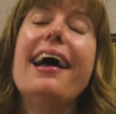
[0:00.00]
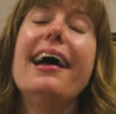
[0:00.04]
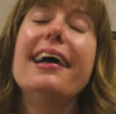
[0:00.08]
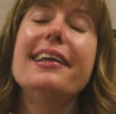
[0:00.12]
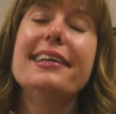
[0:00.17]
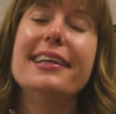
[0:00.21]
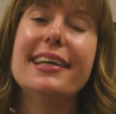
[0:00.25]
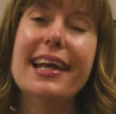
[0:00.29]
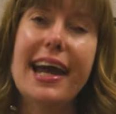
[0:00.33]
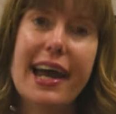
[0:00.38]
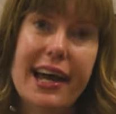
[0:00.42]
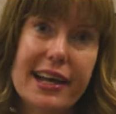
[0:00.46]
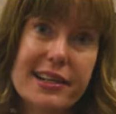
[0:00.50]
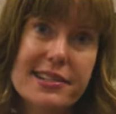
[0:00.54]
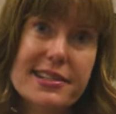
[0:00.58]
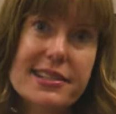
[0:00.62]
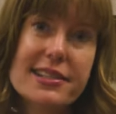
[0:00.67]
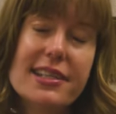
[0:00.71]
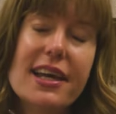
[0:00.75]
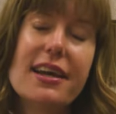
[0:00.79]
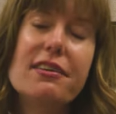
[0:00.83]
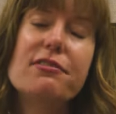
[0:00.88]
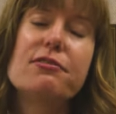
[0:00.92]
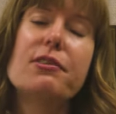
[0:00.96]
And yes,
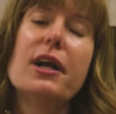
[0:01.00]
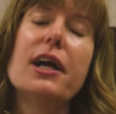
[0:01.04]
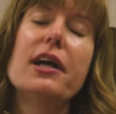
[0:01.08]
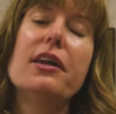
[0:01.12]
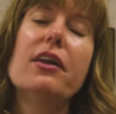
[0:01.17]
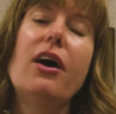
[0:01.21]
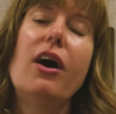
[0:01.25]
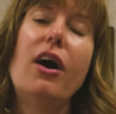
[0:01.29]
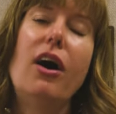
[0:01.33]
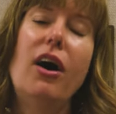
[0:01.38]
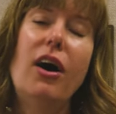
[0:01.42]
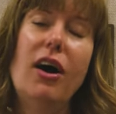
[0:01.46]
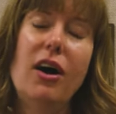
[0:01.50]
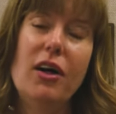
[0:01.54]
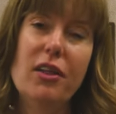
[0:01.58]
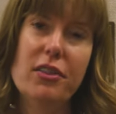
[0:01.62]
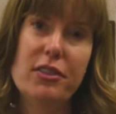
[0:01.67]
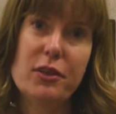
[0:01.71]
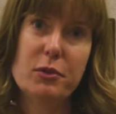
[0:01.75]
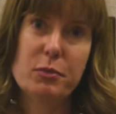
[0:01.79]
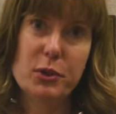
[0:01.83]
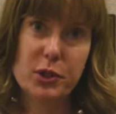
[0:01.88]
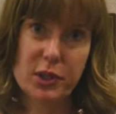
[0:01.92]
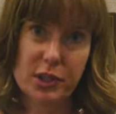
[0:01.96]
I've read
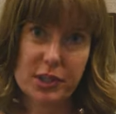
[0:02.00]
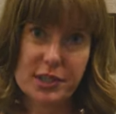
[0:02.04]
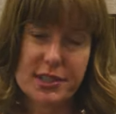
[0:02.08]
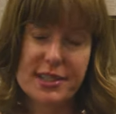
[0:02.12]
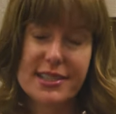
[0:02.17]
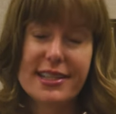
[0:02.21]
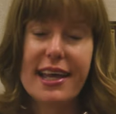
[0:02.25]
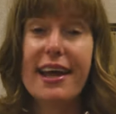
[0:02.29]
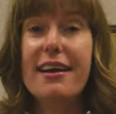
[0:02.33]
all the books.